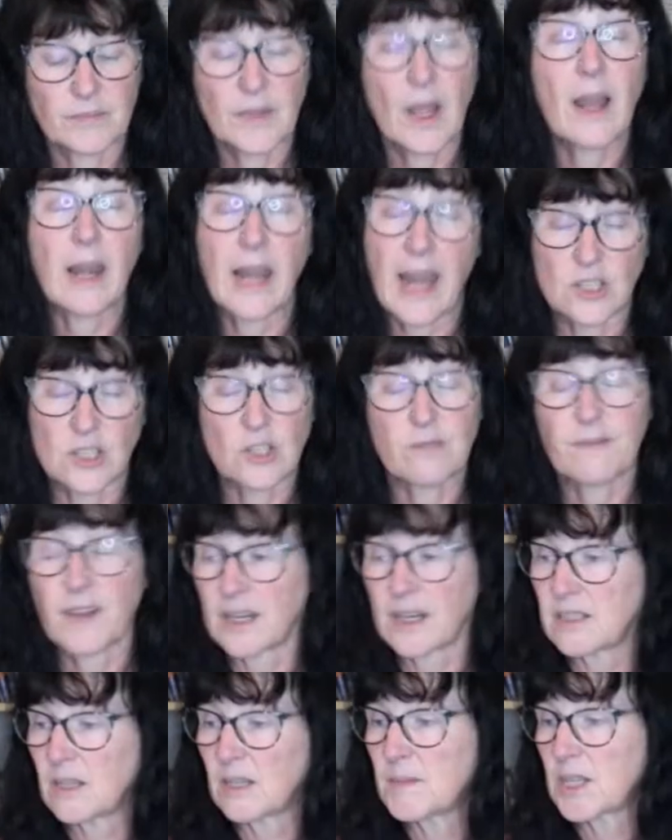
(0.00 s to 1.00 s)
alleged
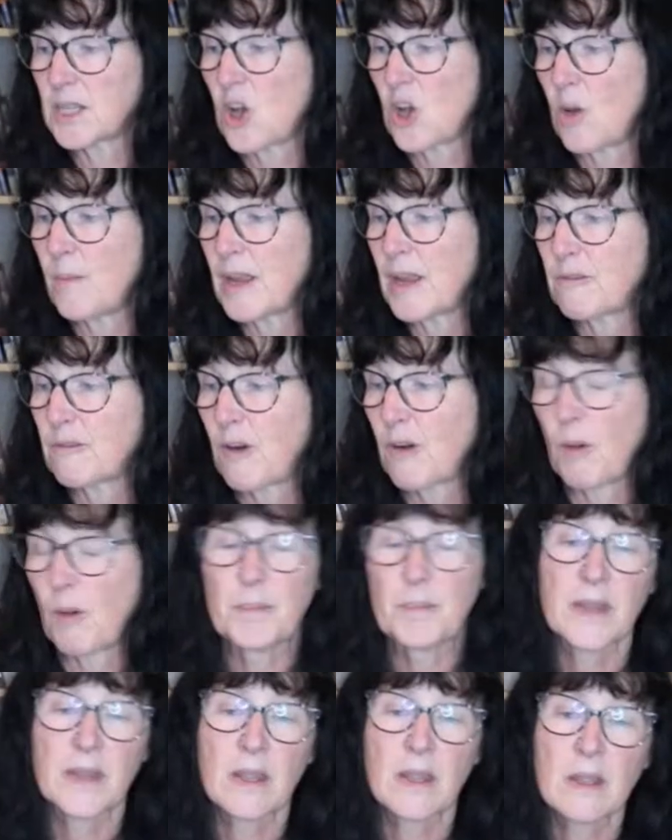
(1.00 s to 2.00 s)
victims are coming from.
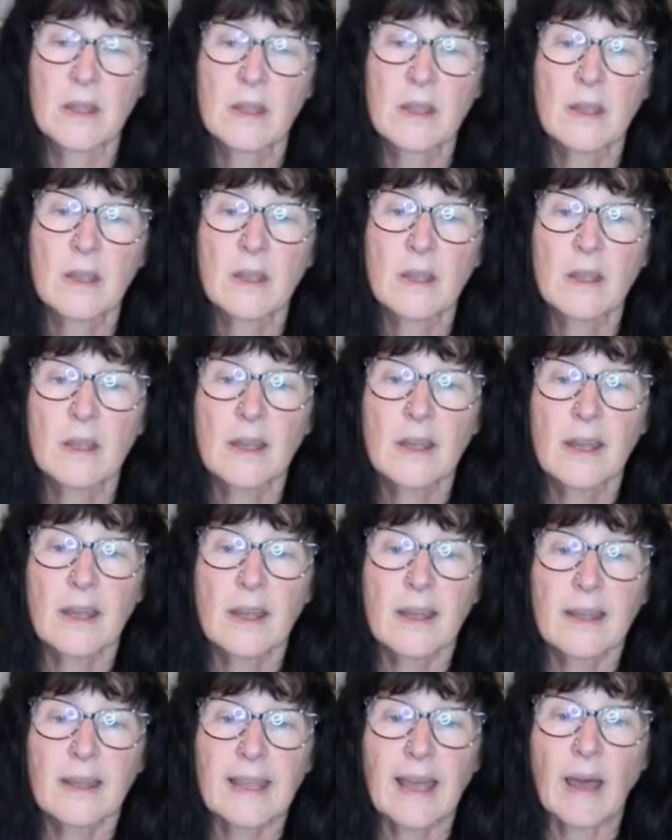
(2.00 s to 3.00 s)

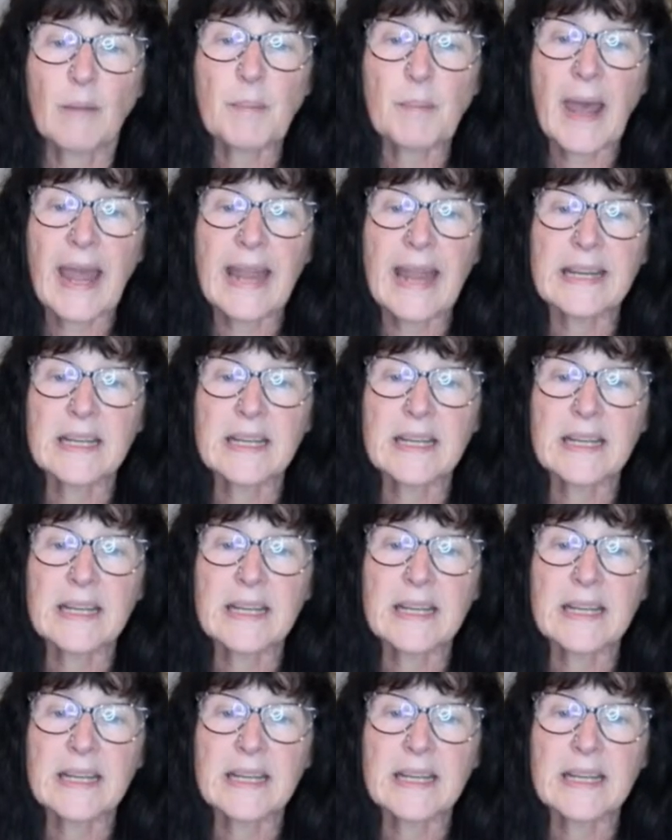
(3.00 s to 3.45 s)
Campaigner